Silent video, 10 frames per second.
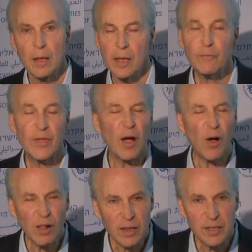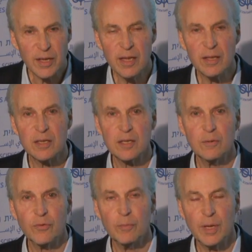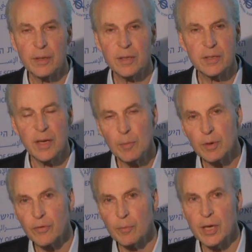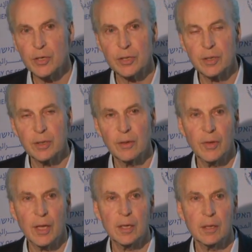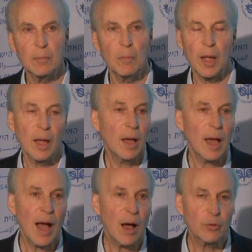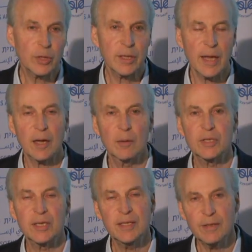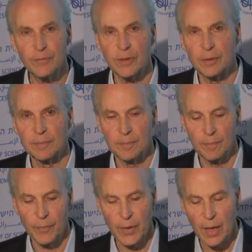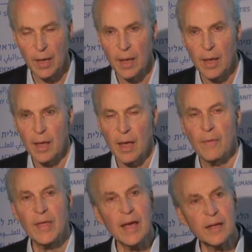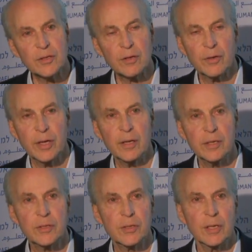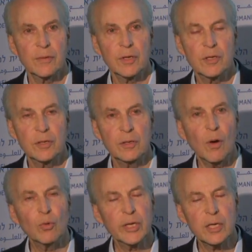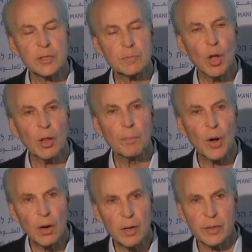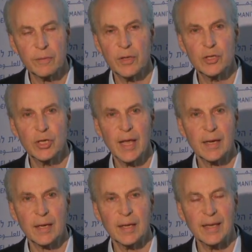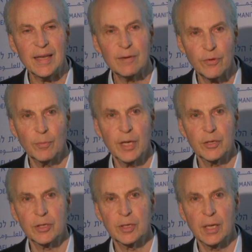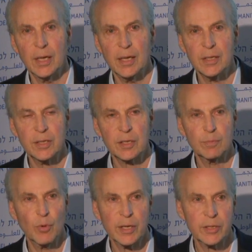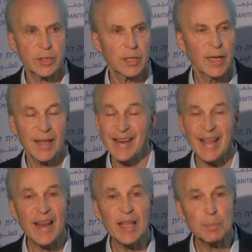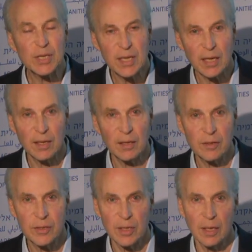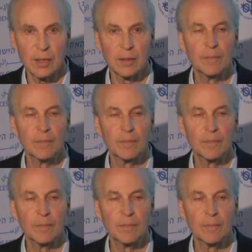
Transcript: If they all contain the same information, then how do they come to differ? And the answer is that only a small part of the genetic information is expressed in any particular cell.